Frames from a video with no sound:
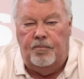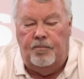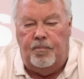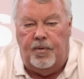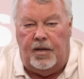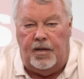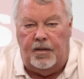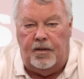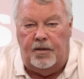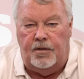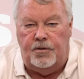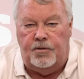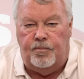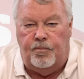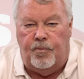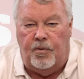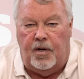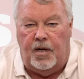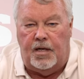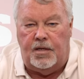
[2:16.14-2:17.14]
button is
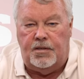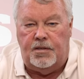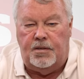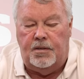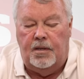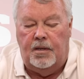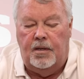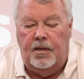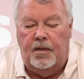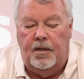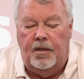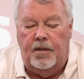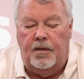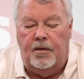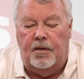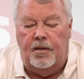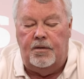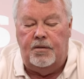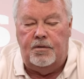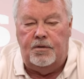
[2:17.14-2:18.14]
pressed,
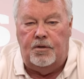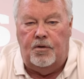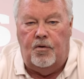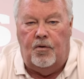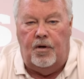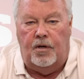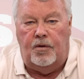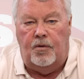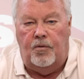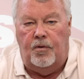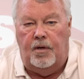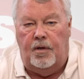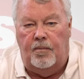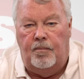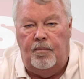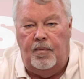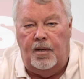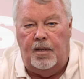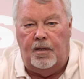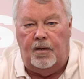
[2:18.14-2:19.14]
this is going to
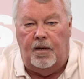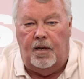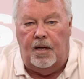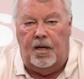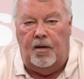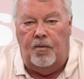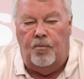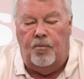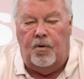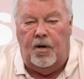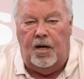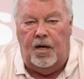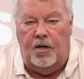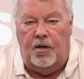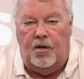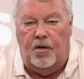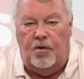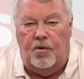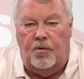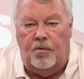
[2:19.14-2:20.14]
emit a
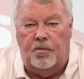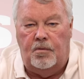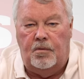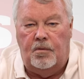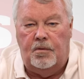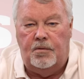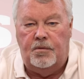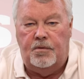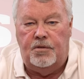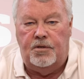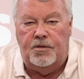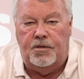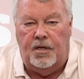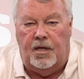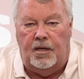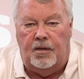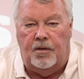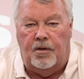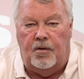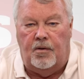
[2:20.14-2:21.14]
radio
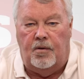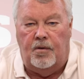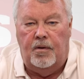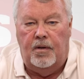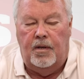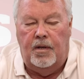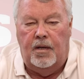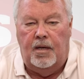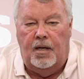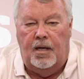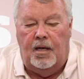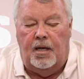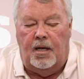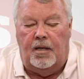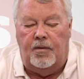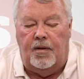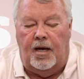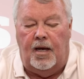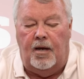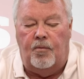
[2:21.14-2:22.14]
signal.
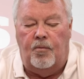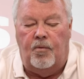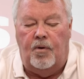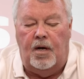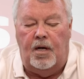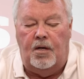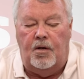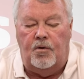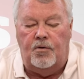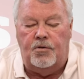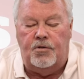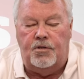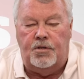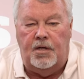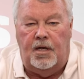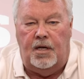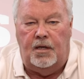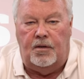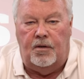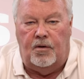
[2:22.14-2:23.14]
And that radio
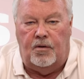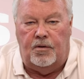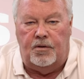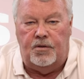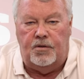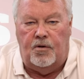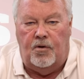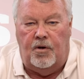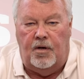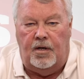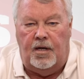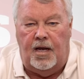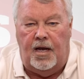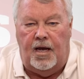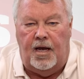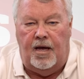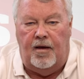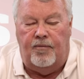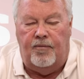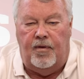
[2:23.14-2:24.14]
signal is going to
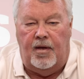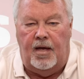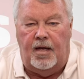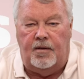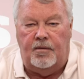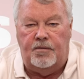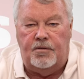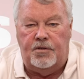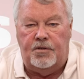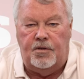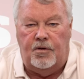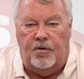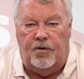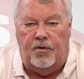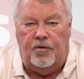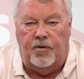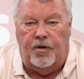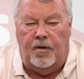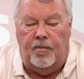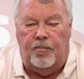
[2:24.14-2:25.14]
have that
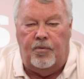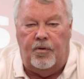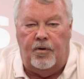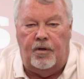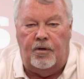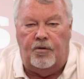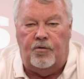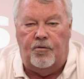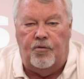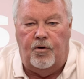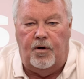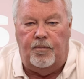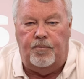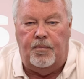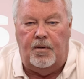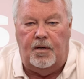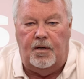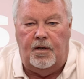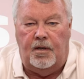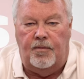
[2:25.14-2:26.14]
serial number
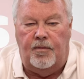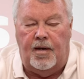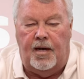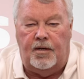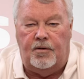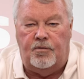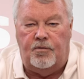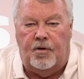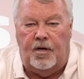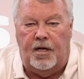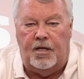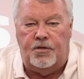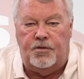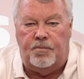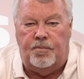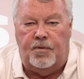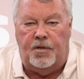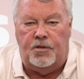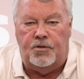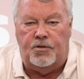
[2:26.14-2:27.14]
encrypted in that
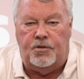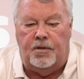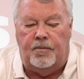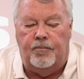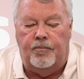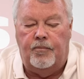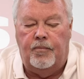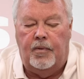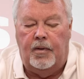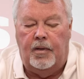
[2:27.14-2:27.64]
transmission.